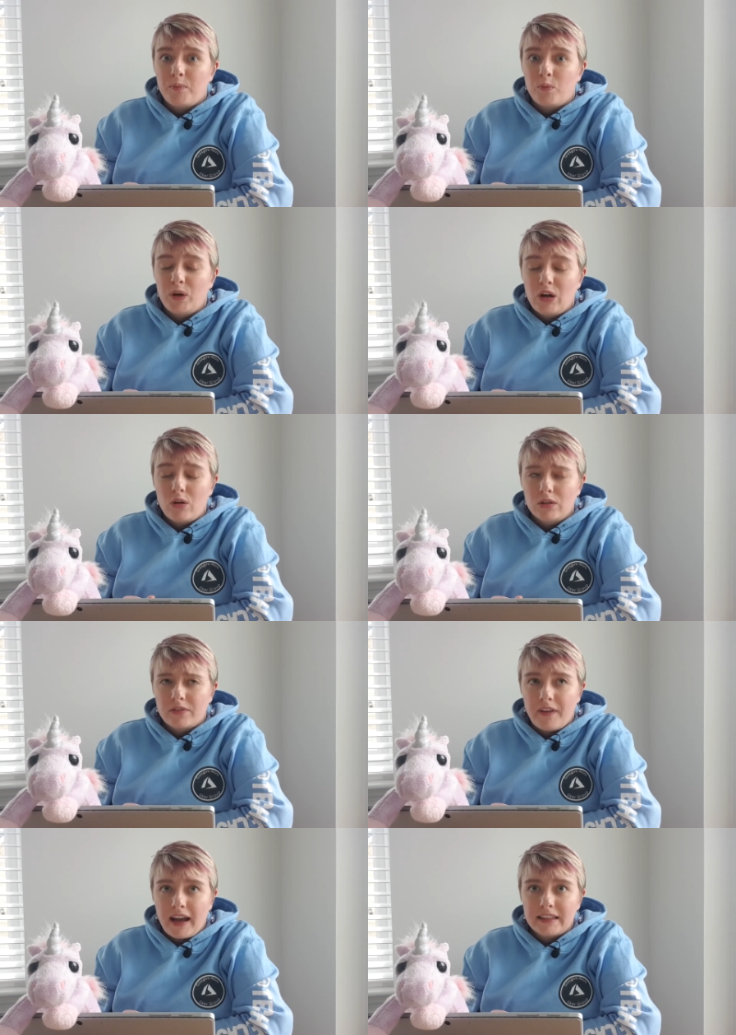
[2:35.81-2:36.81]
We call our
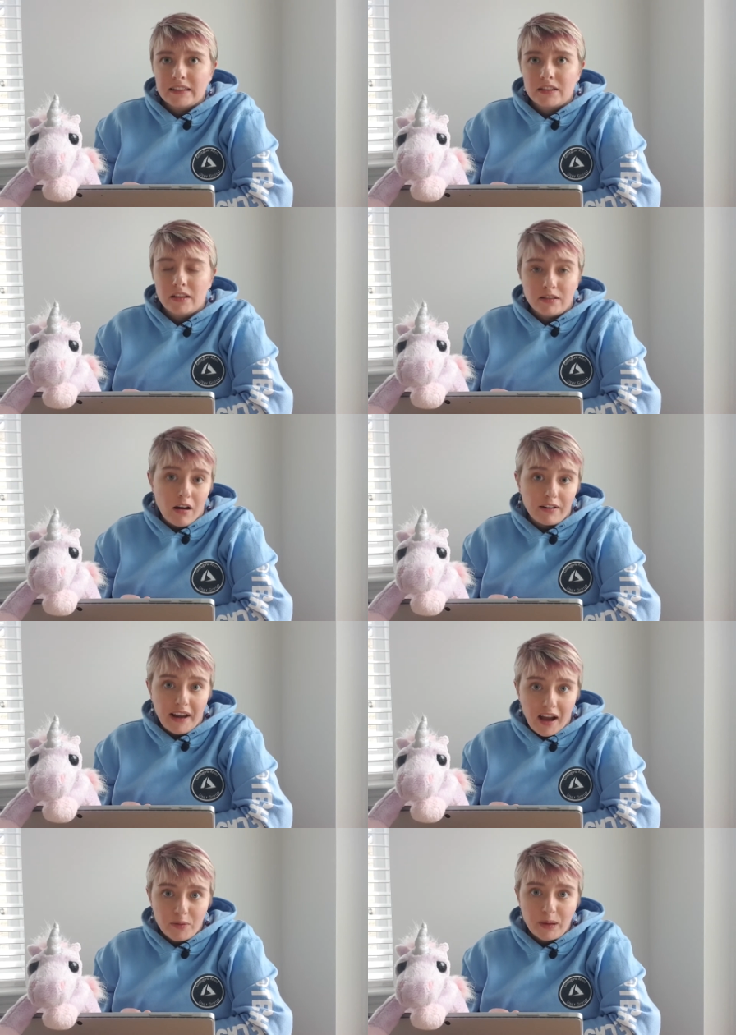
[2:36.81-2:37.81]
fans the Tartan
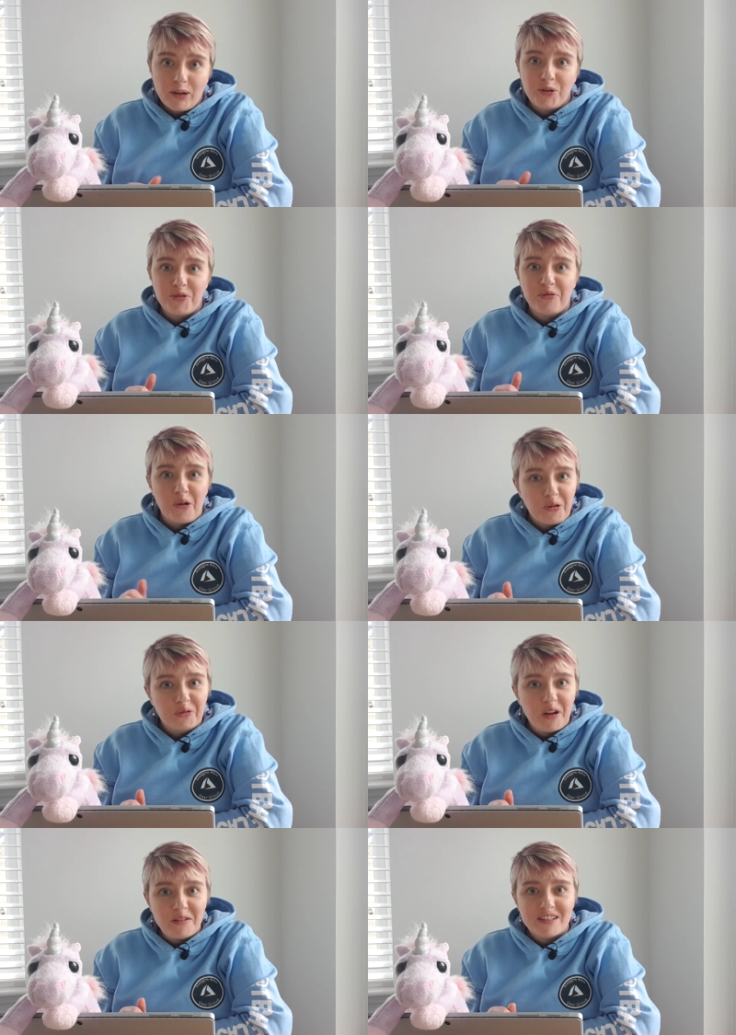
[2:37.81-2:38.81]
Army who follow
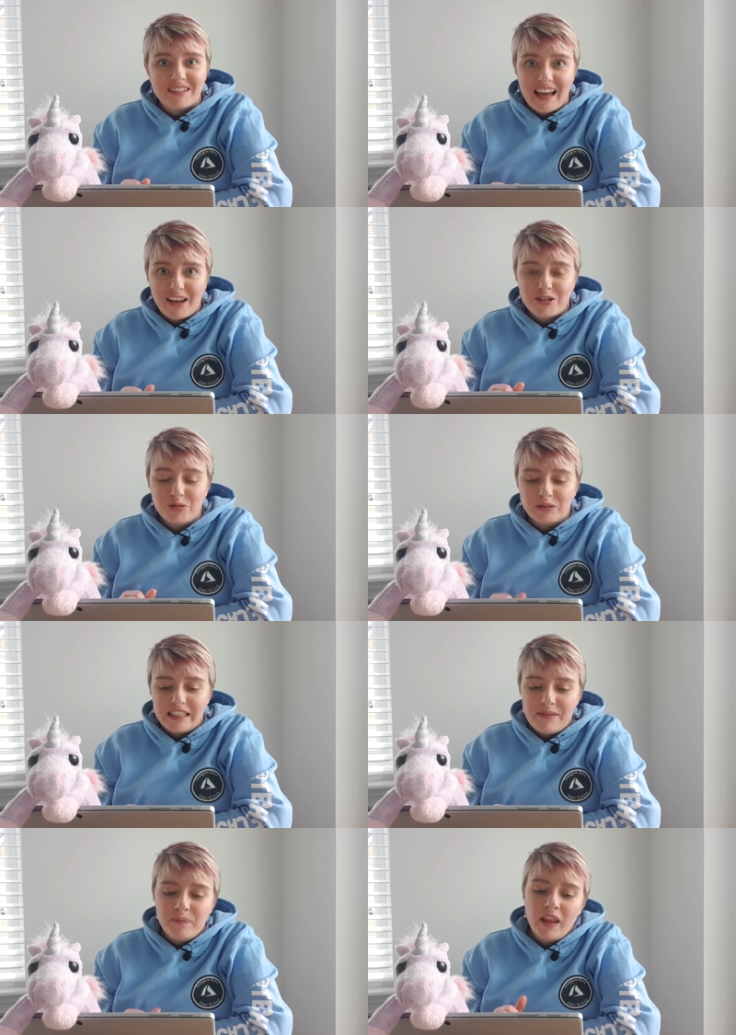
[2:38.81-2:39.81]
around our national
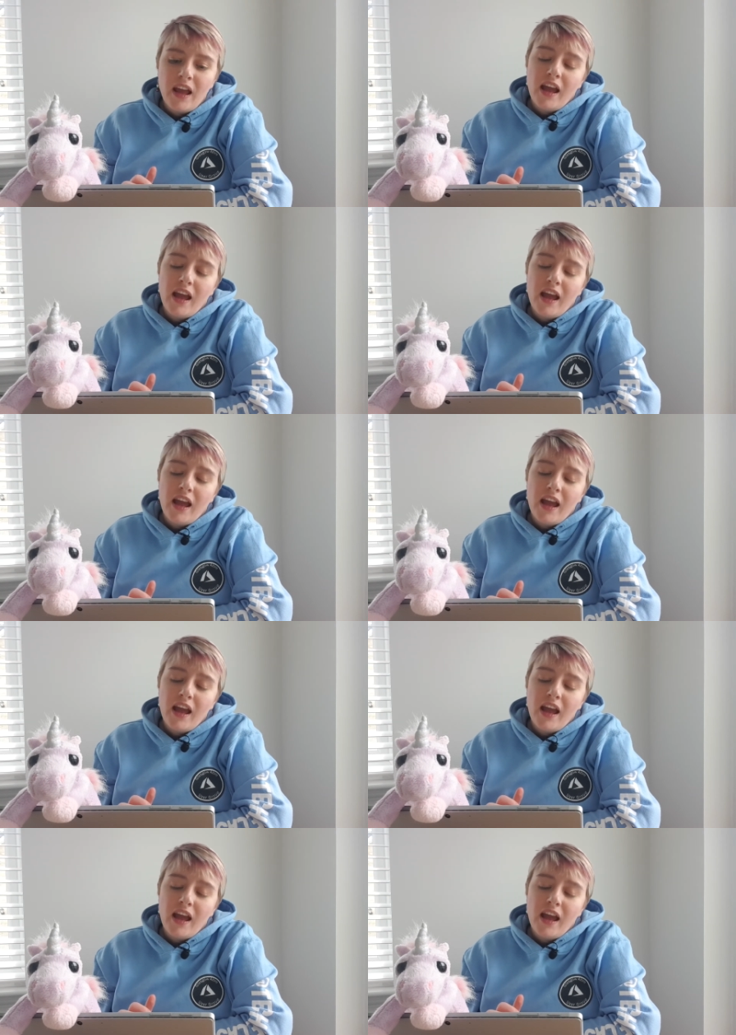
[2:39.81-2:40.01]
team.